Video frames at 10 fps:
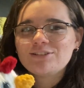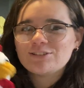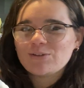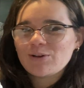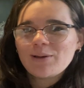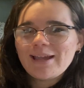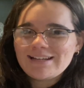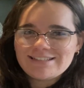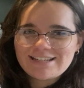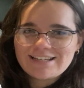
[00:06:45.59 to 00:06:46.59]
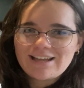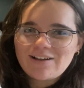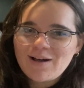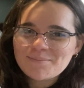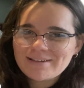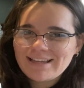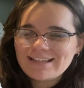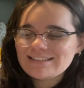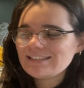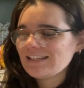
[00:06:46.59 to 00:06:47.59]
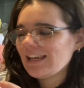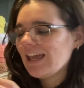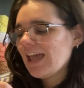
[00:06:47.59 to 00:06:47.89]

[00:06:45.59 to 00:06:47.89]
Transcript: so go ahead and check it out on my Etsy.